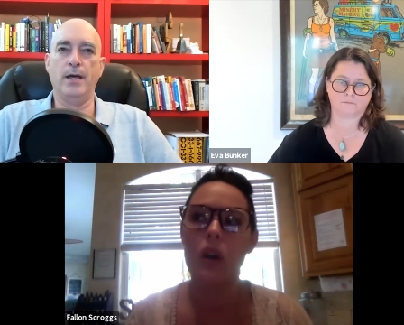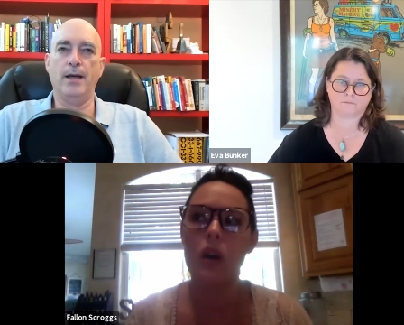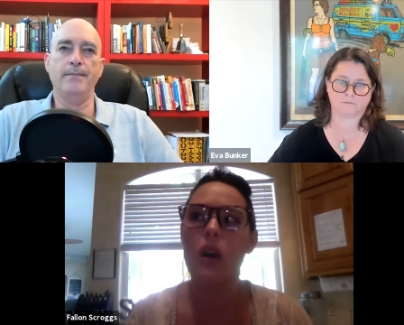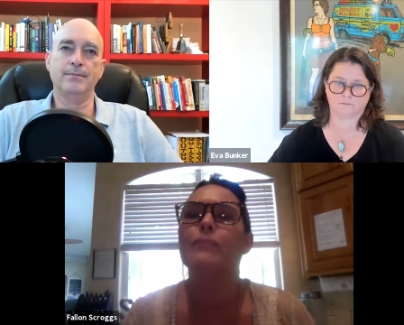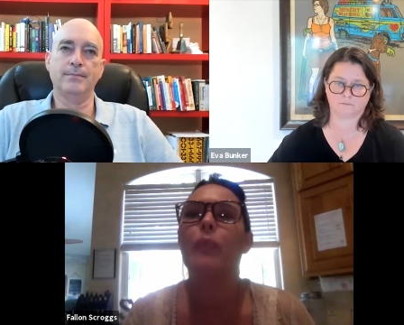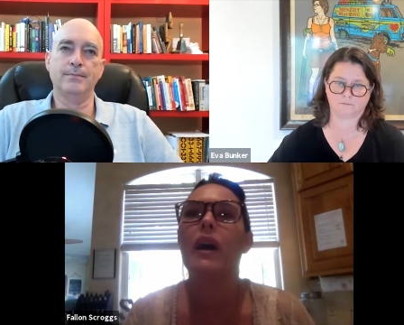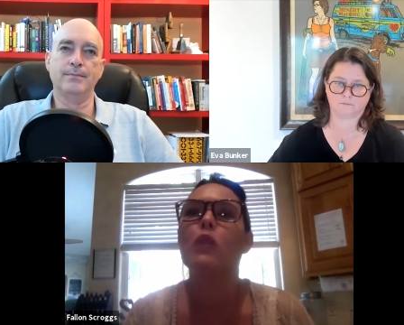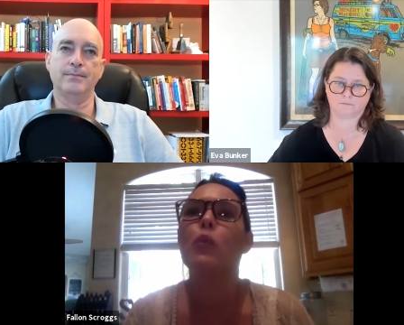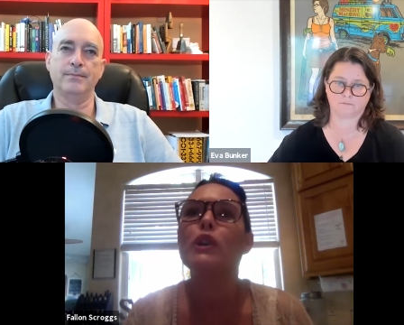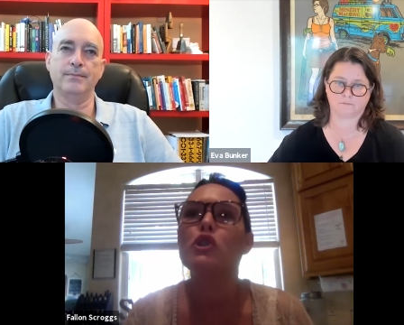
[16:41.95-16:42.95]
Speaker 1: time?
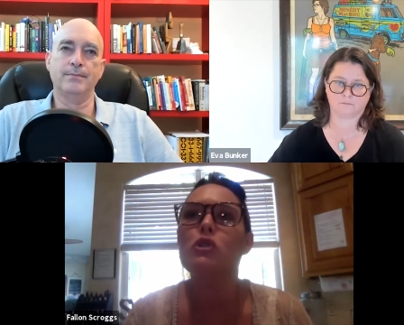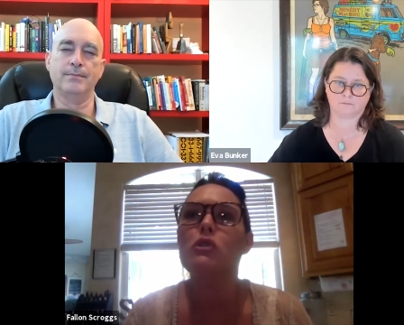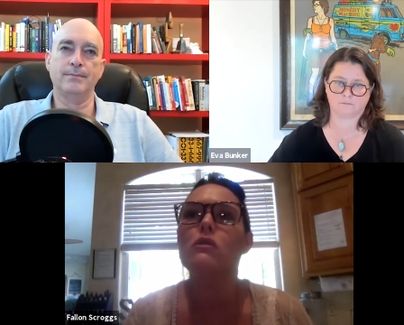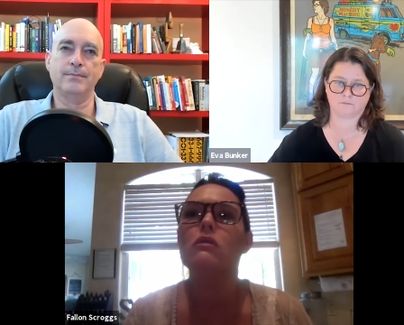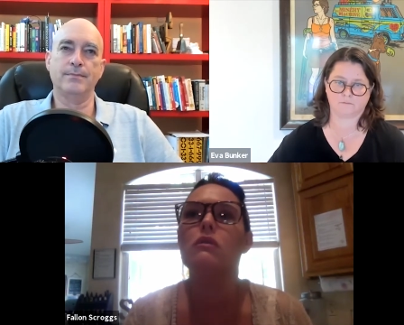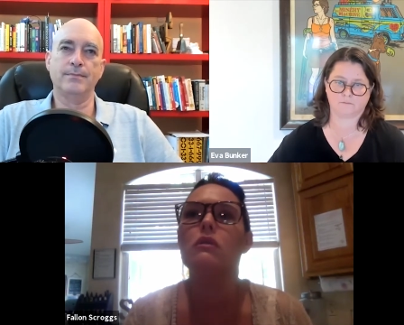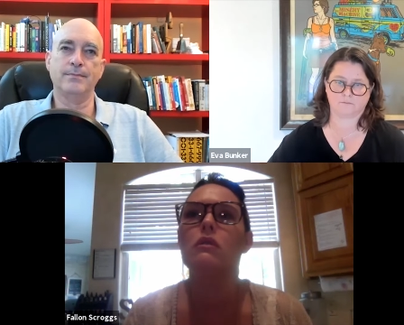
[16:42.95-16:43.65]
Speaker 2: My original